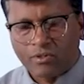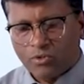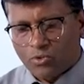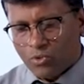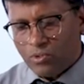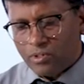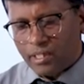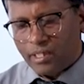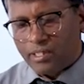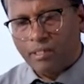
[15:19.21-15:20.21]
So
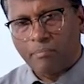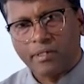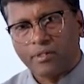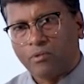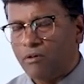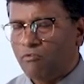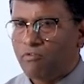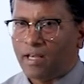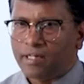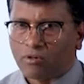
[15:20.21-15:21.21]
there is a particular
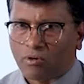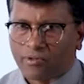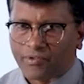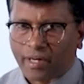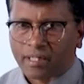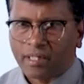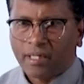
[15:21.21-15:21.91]
valid contract,